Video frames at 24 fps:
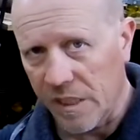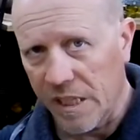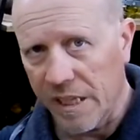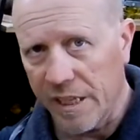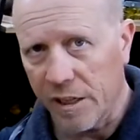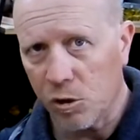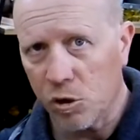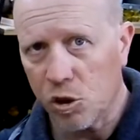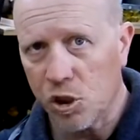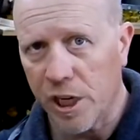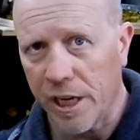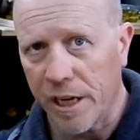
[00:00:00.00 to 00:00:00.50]

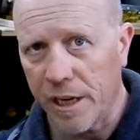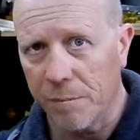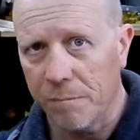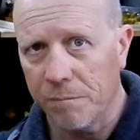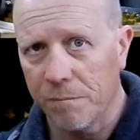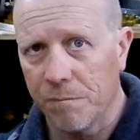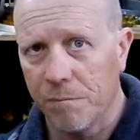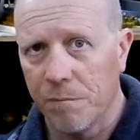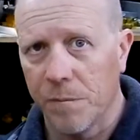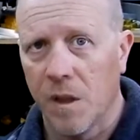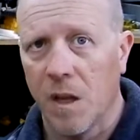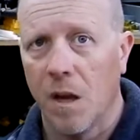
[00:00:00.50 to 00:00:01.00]
it'll
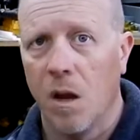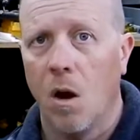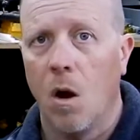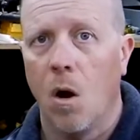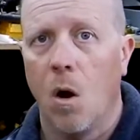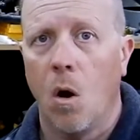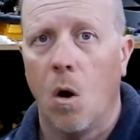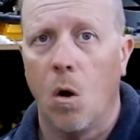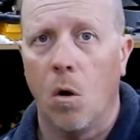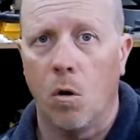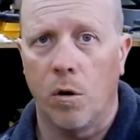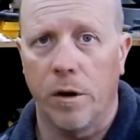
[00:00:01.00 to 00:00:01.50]
jam,
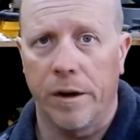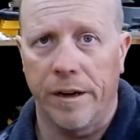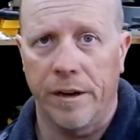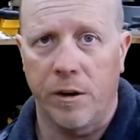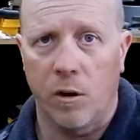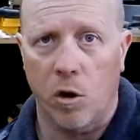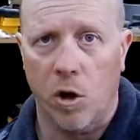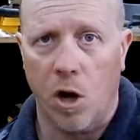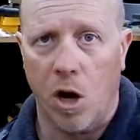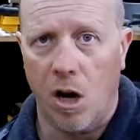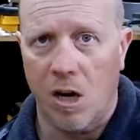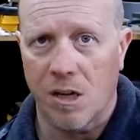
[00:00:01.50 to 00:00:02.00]
or
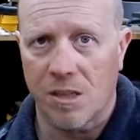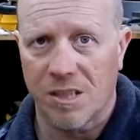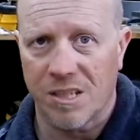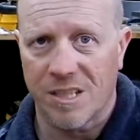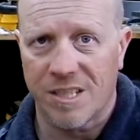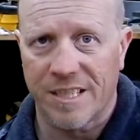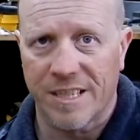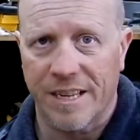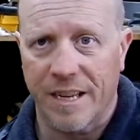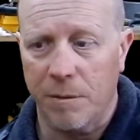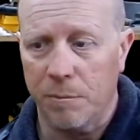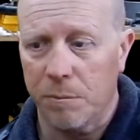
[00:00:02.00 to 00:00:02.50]
it'll cause a
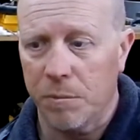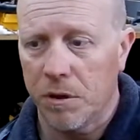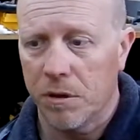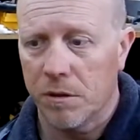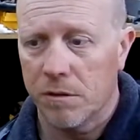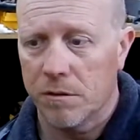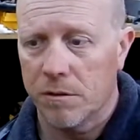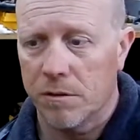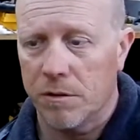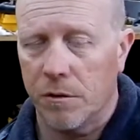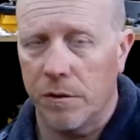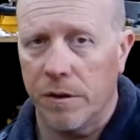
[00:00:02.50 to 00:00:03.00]
skip,
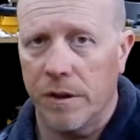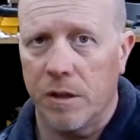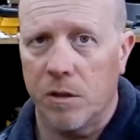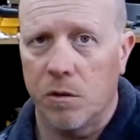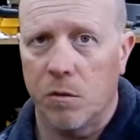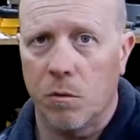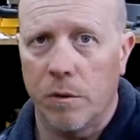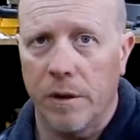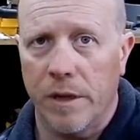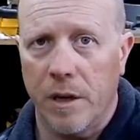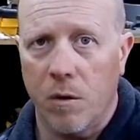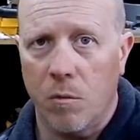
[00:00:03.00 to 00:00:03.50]

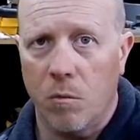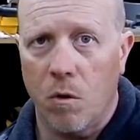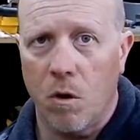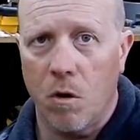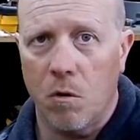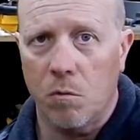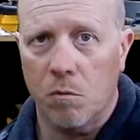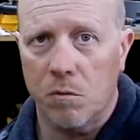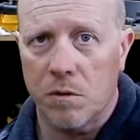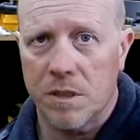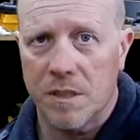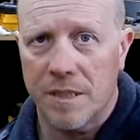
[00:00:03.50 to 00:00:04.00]
so it
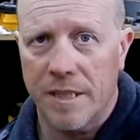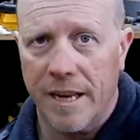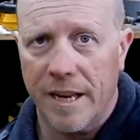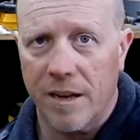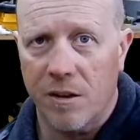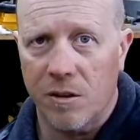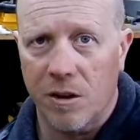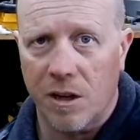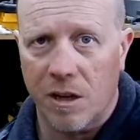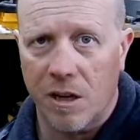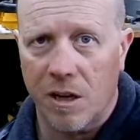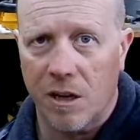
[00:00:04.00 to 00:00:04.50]
won't stay
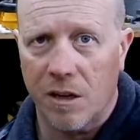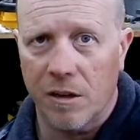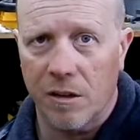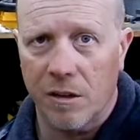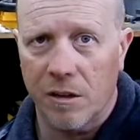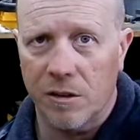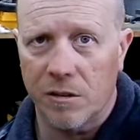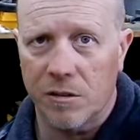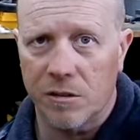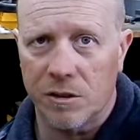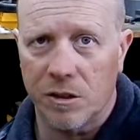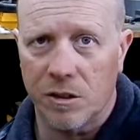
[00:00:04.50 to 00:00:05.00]
on the
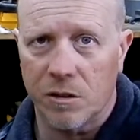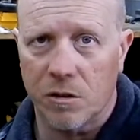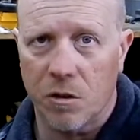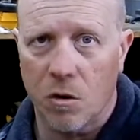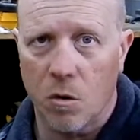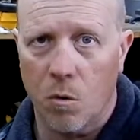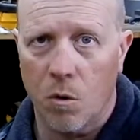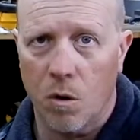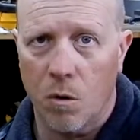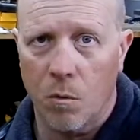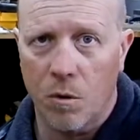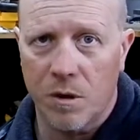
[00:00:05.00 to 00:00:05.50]
cutter, it'll just
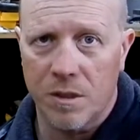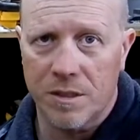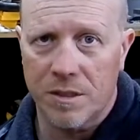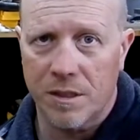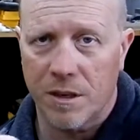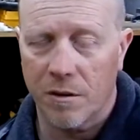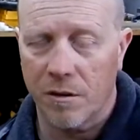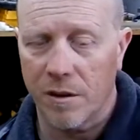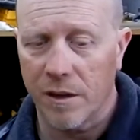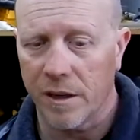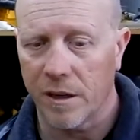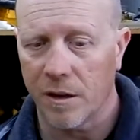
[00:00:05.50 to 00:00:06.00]
go on one
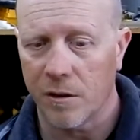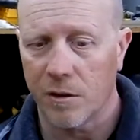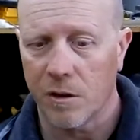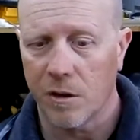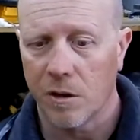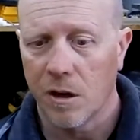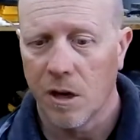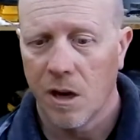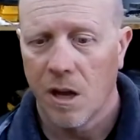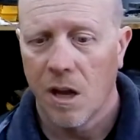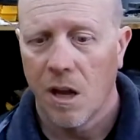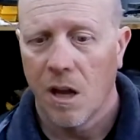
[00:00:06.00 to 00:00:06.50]
side or the
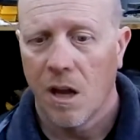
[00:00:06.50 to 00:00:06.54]
other.